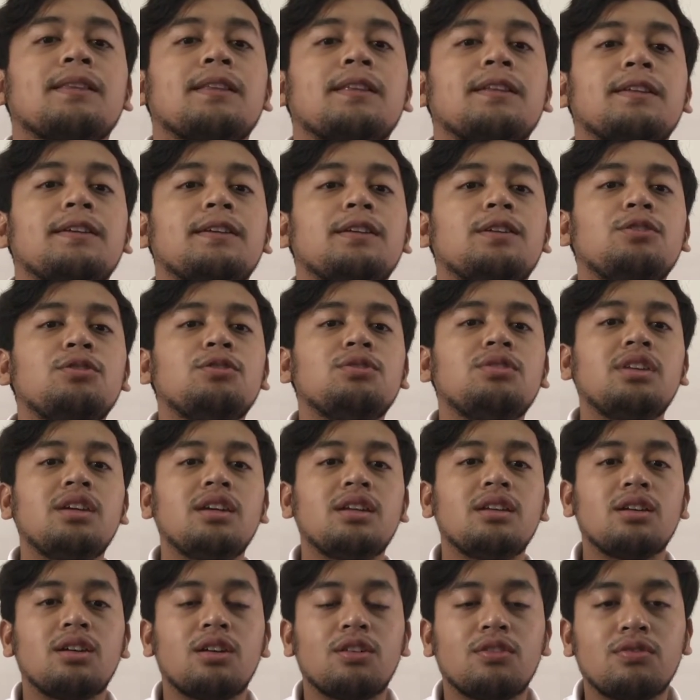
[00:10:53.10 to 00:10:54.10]
due
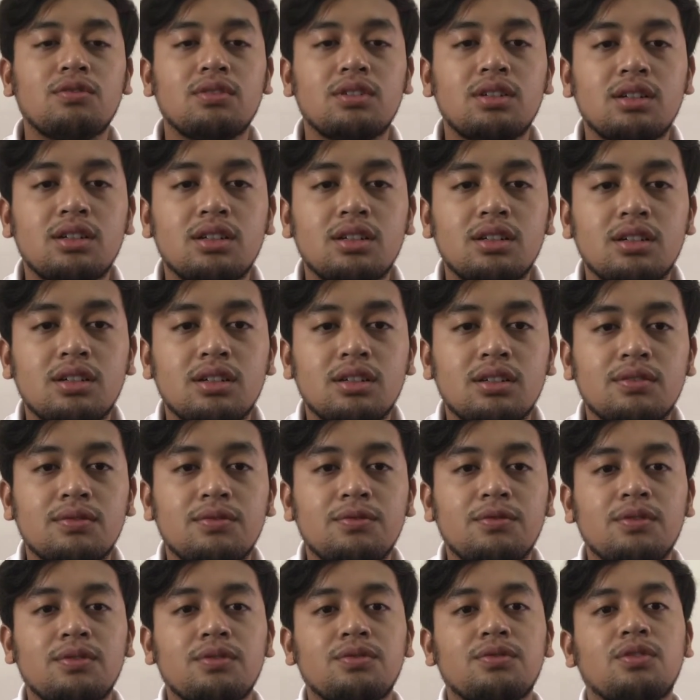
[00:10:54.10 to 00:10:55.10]
date of the
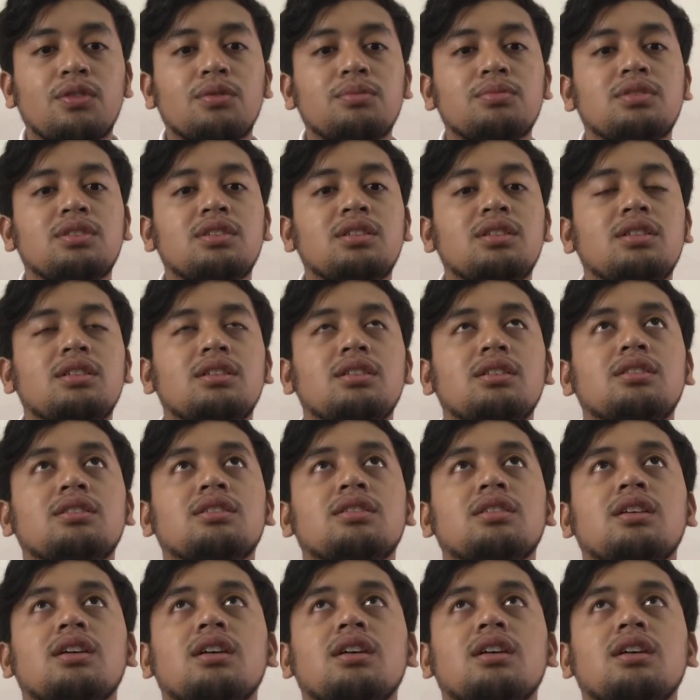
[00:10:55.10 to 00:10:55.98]
Form C is